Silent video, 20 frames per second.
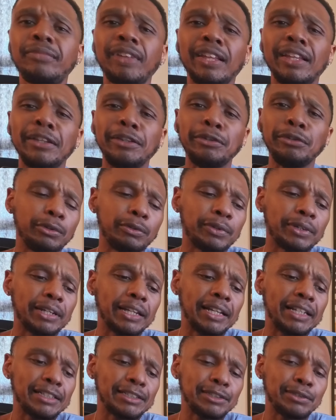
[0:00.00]
And you
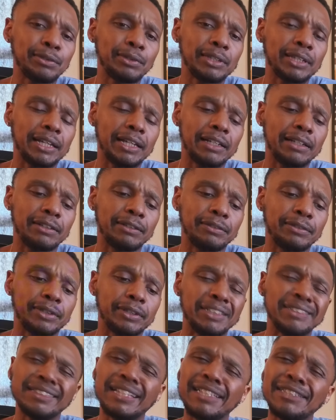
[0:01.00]
realize too, a lot of
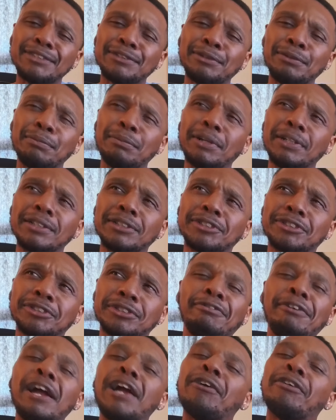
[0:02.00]
it's not so much
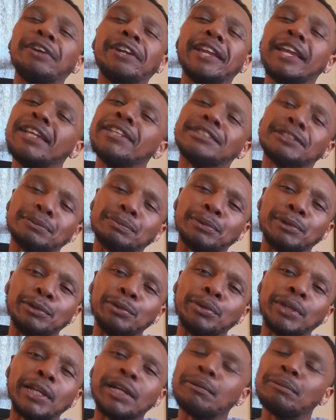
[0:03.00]
variation when you
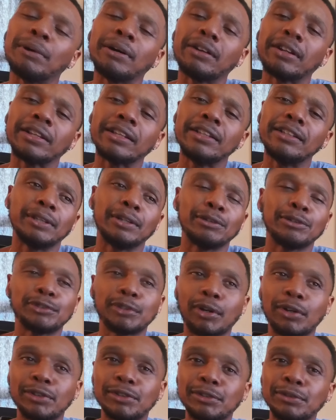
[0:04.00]
think about it. They'll
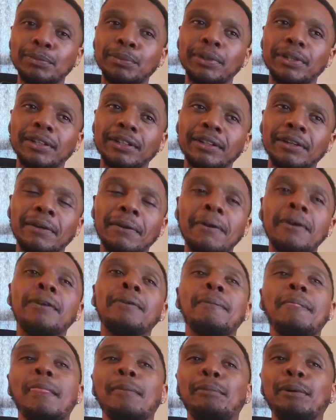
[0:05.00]
start somewhere,
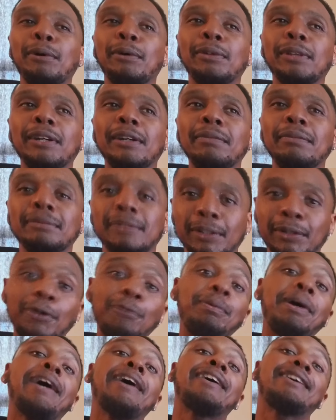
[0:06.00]
build up, they'll go
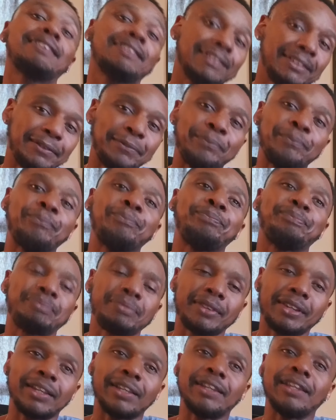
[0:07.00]
back,
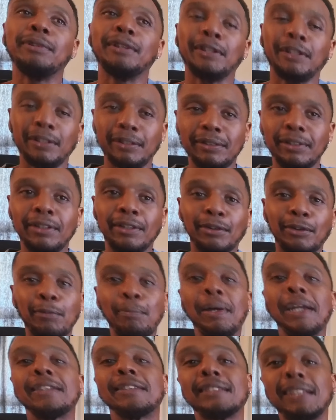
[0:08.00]
and then they'll go
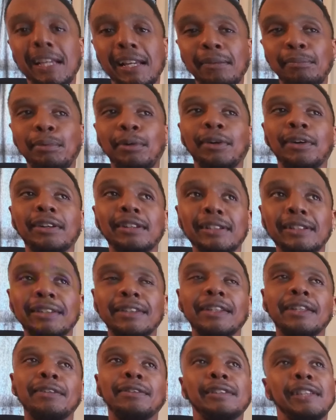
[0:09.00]
back to that part, and
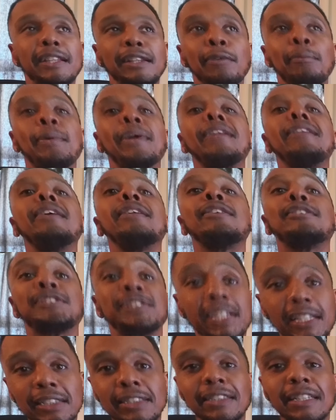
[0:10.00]
then there'll be another
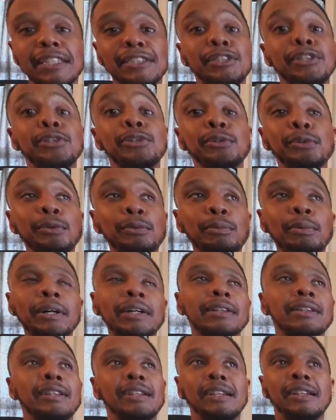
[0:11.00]
section that's new, but